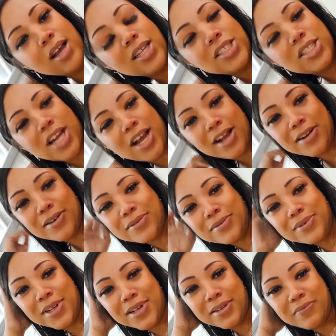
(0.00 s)
a child
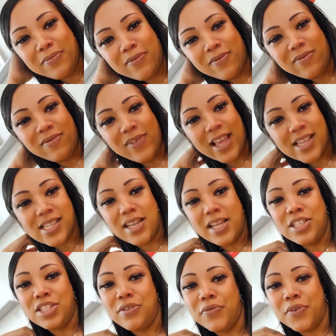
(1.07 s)

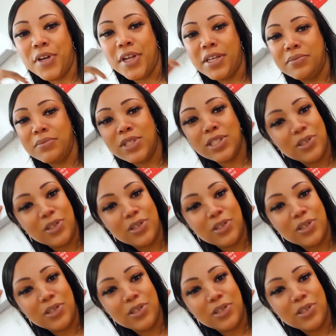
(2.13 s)
vaccination for him